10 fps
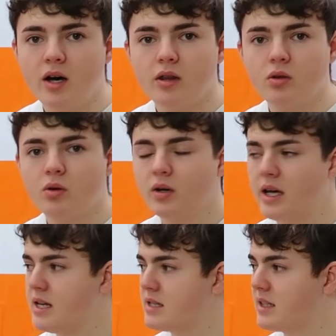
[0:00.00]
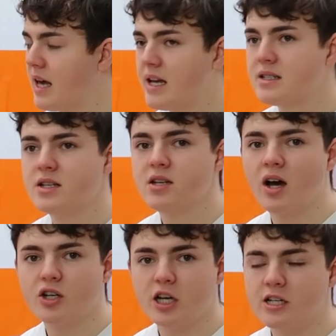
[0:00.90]
I thought his kicking to
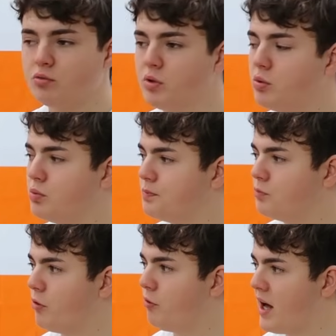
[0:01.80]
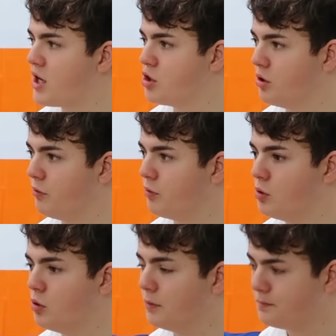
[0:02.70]
touch is a real reflection of
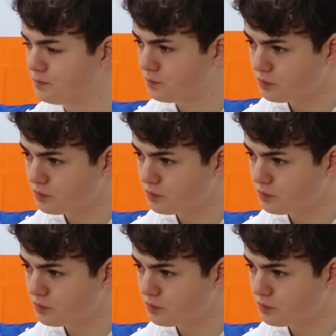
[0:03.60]
your